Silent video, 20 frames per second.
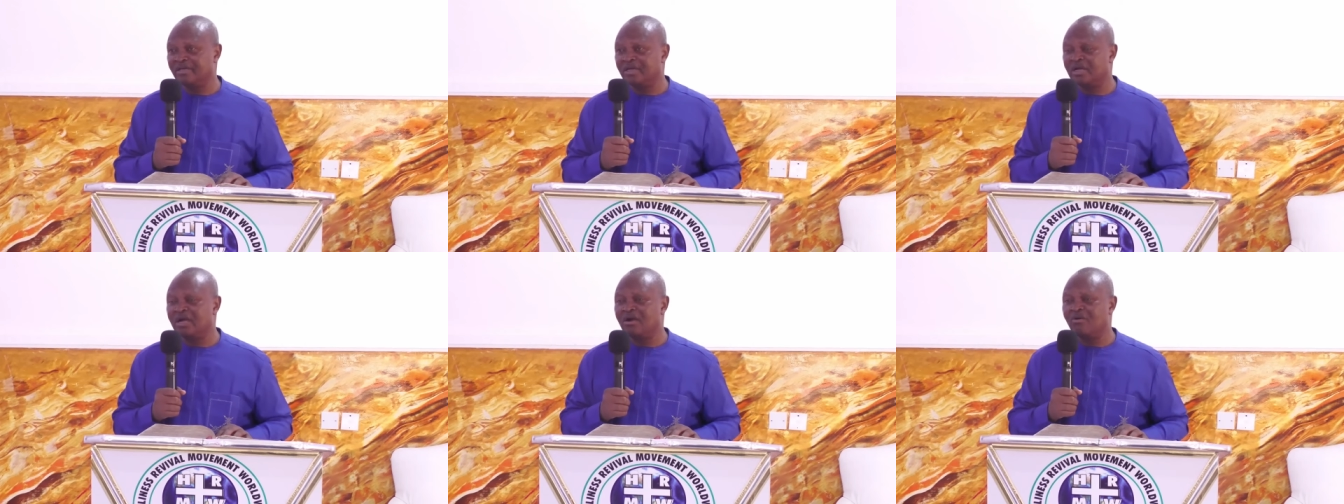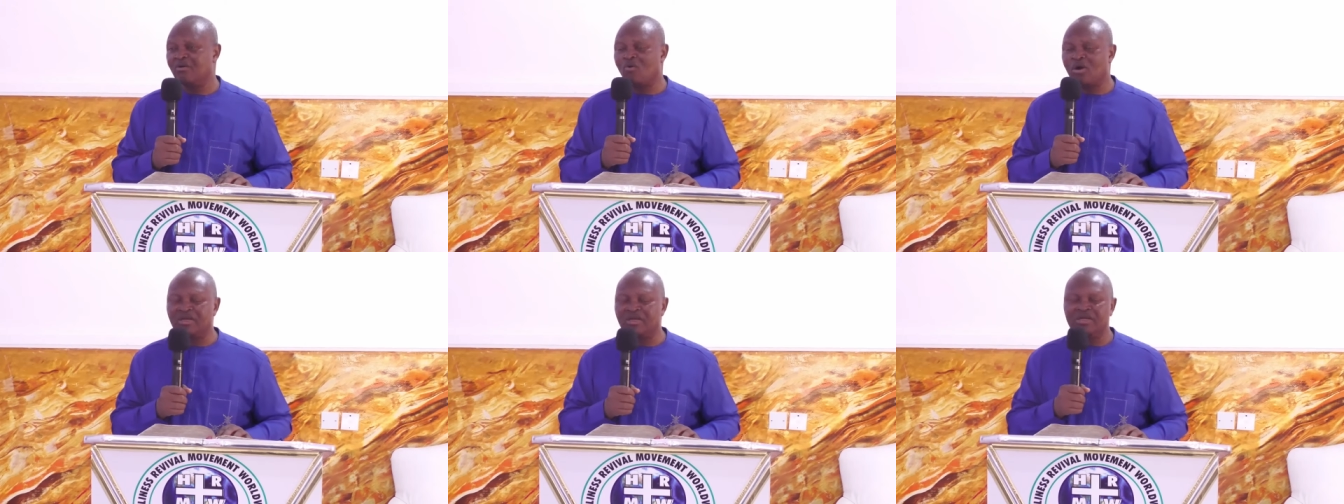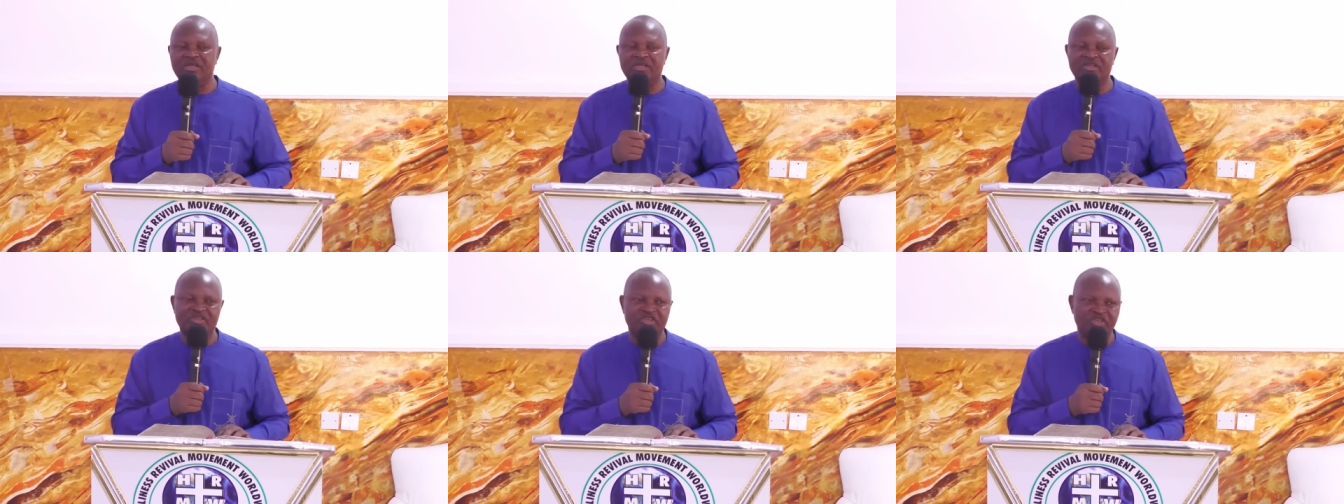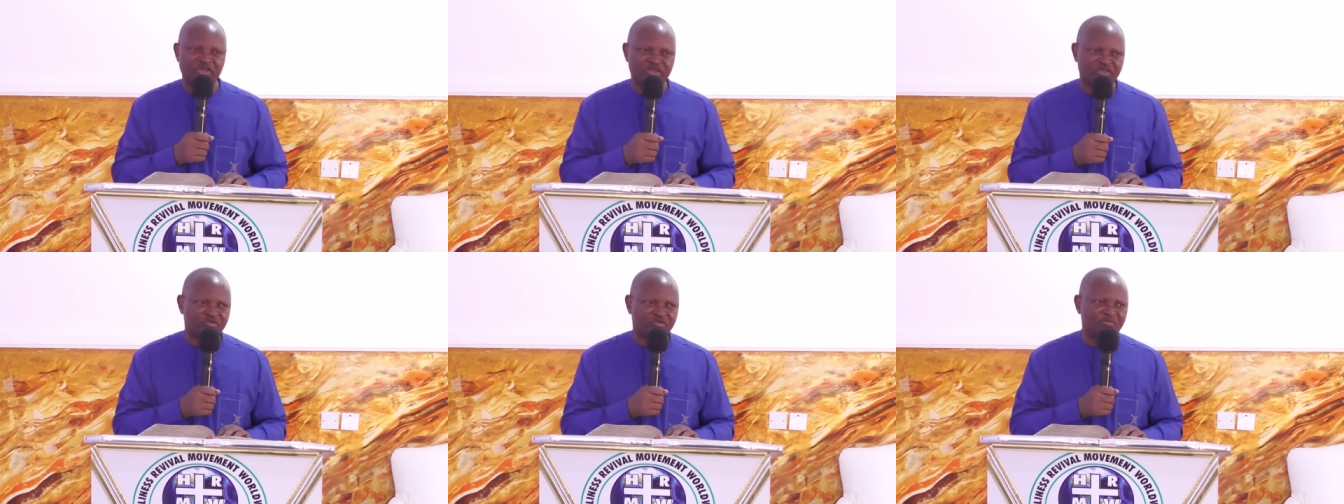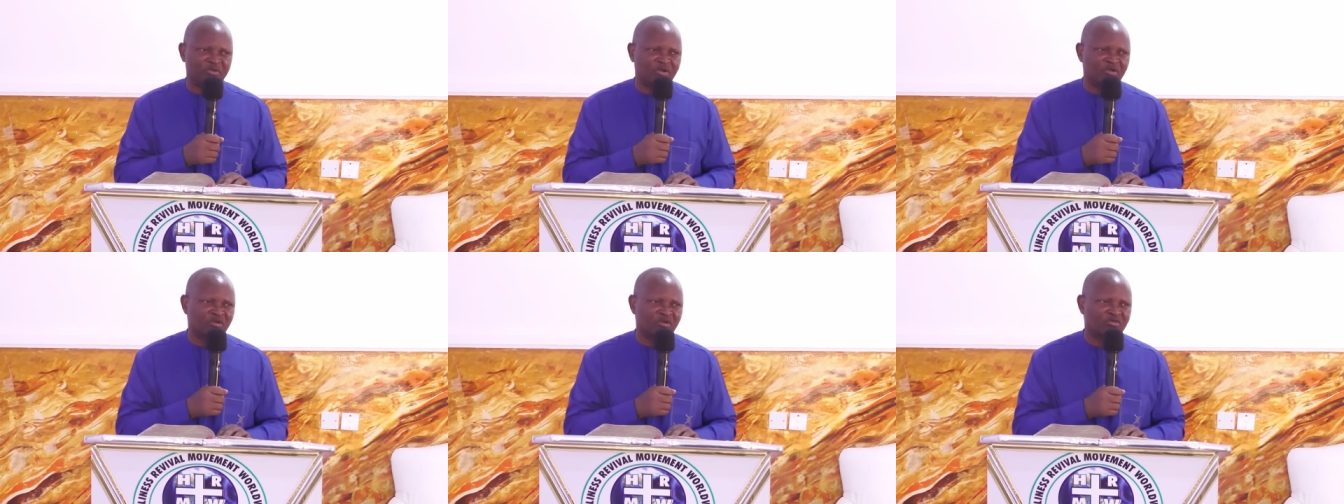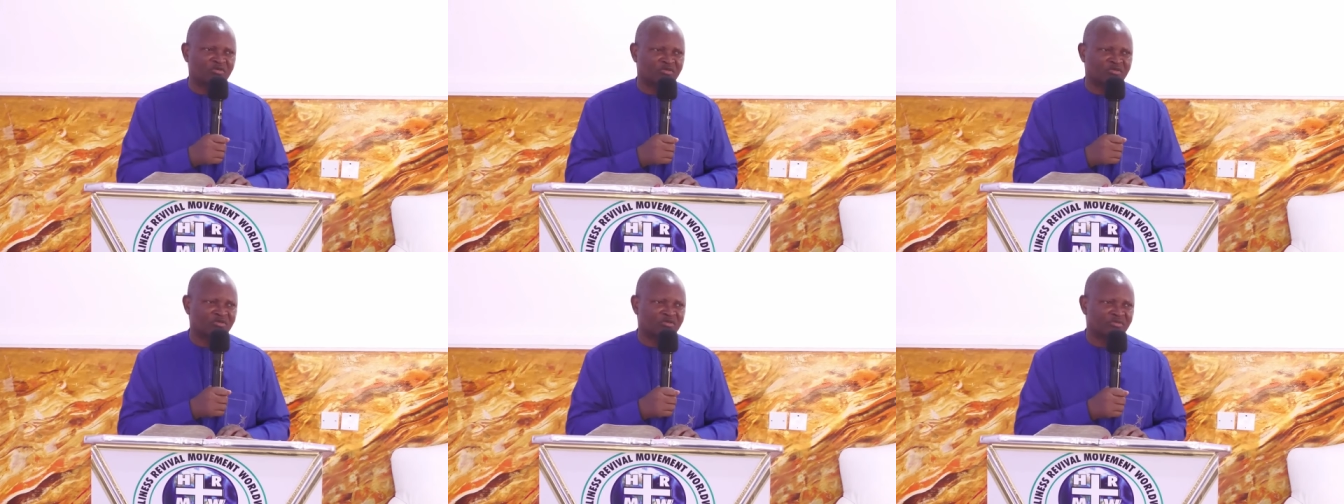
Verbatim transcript: what the judgment looks,